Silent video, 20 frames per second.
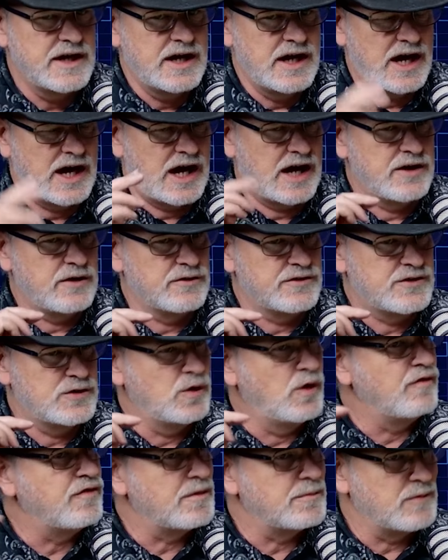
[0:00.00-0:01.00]
I know two
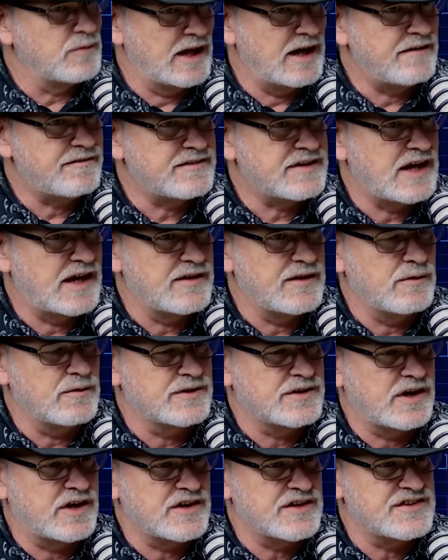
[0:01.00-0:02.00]
of them left, and they were
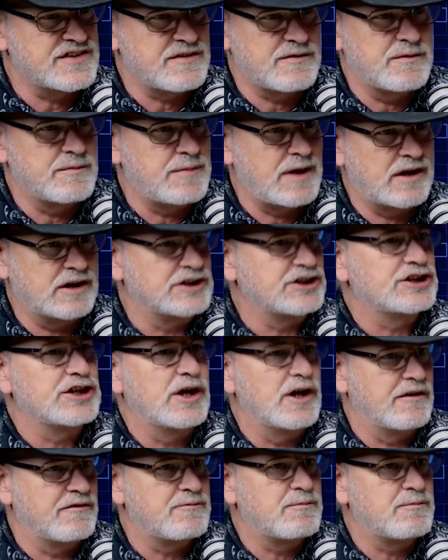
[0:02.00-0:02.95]
talking something about a sheriff,